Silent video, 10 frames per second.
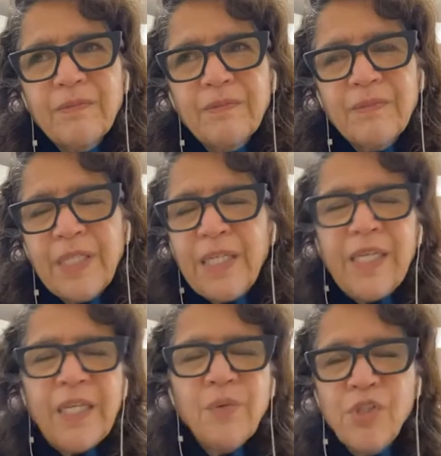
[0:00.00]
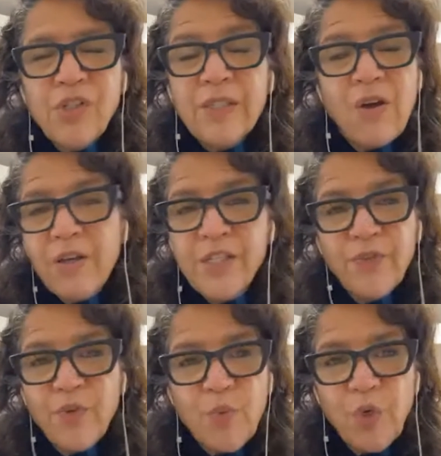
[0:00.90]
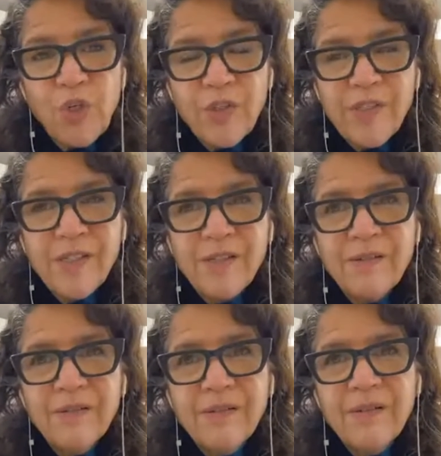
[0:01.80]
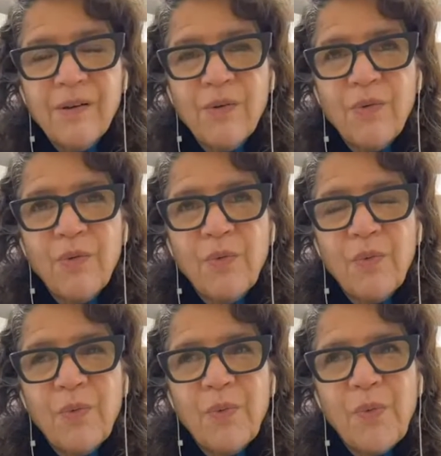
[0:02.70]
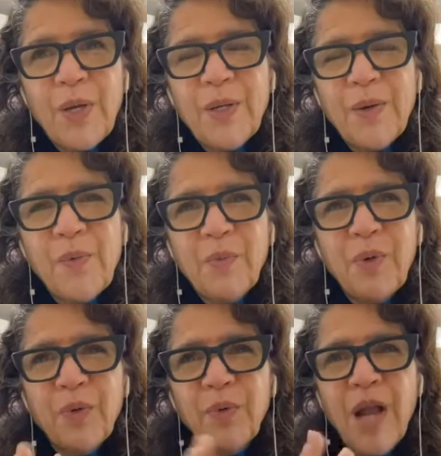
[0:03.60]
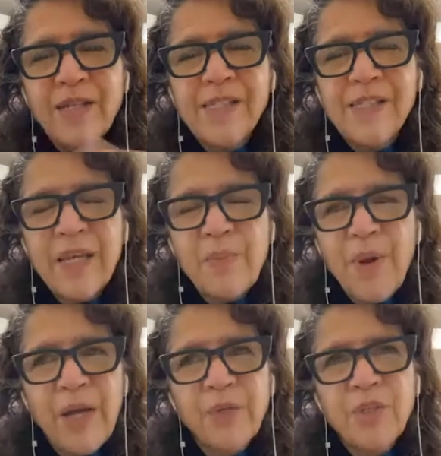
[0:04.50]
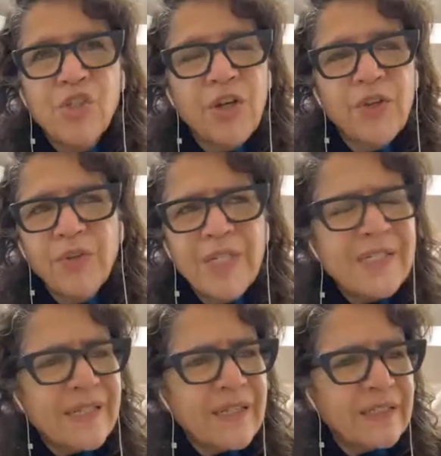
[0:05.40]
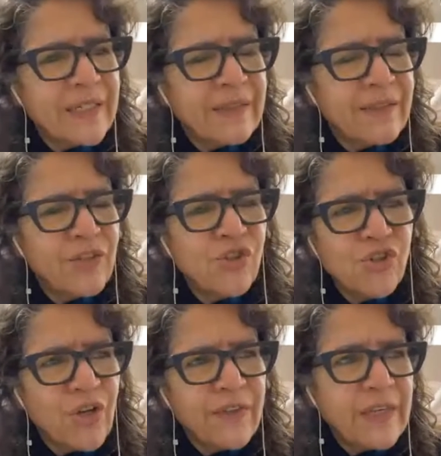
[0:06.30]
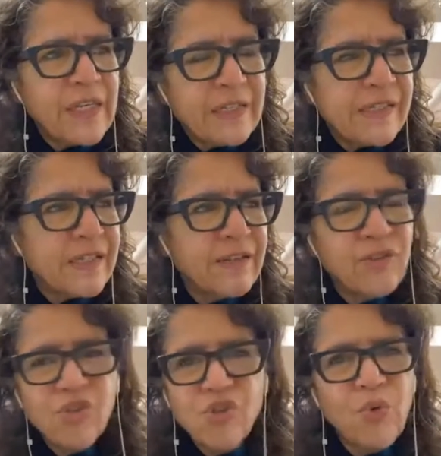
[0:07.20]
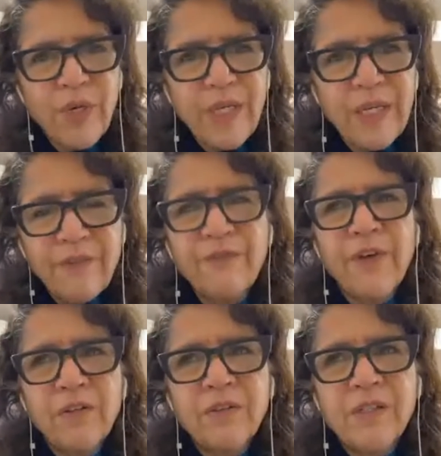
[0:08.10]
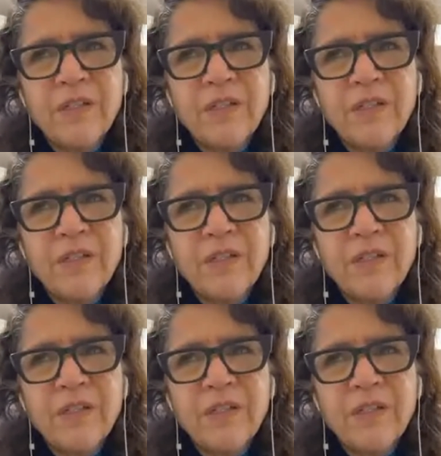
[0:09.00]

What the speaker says: he was just lost for words when we were kind of saying bye to each other. He said, like, I think he said the joy he felt